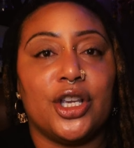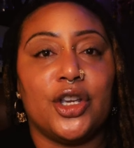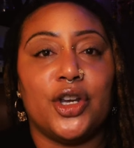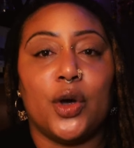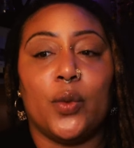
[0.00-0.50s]

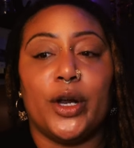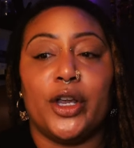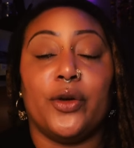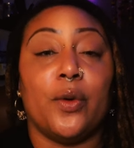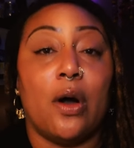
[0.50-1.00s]
you know, where
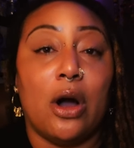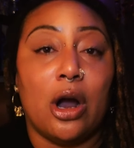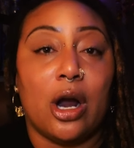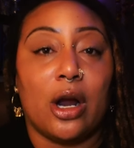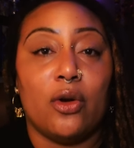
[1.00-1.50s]
you
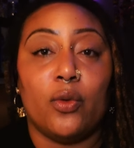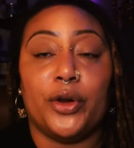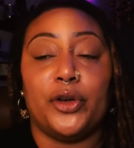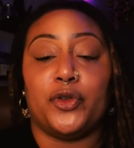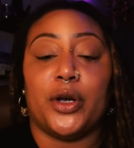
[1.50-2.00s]
are or
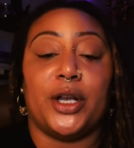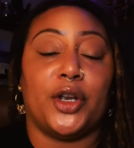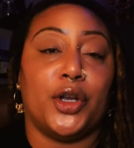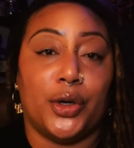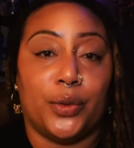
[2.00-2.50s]
where you're trying
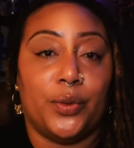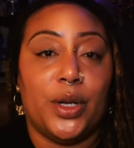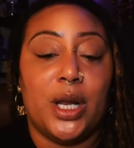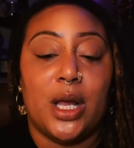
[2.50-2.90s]
to go.